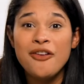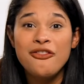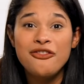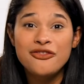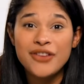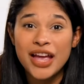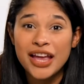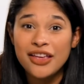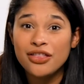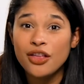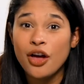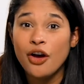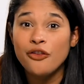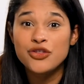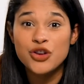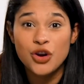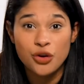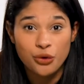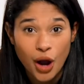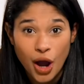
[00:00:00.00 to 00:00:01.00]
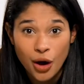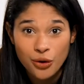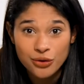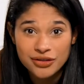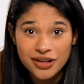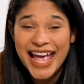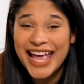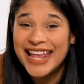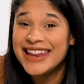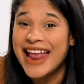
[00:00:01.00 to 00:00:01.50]
a faith of your
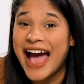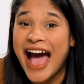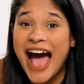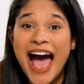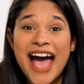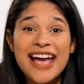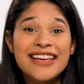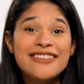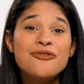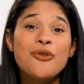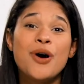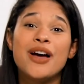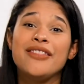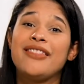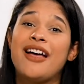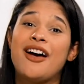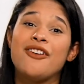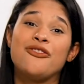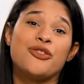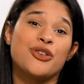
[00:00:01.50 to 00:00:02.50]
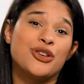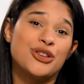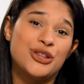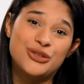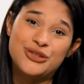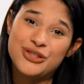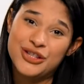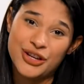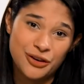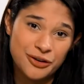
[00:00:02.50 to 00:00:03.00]
own. And I want that for
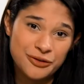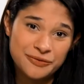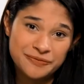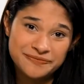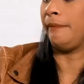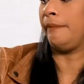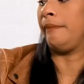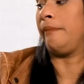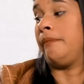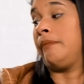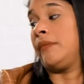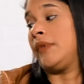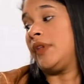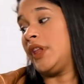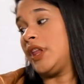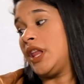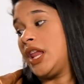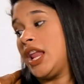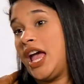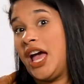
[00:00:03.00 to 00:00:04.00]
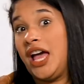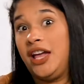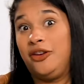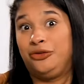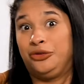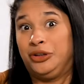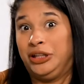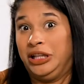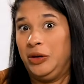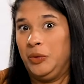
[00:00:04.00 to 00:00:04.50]
you too. I
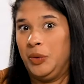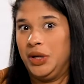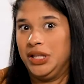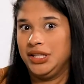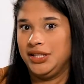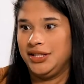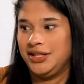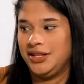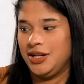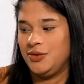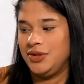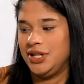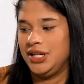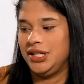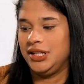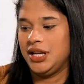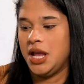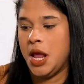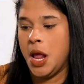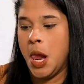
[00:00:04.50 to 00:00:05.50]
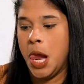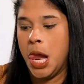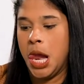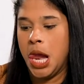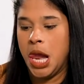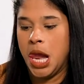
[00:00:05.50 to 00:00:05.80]
really want this donut.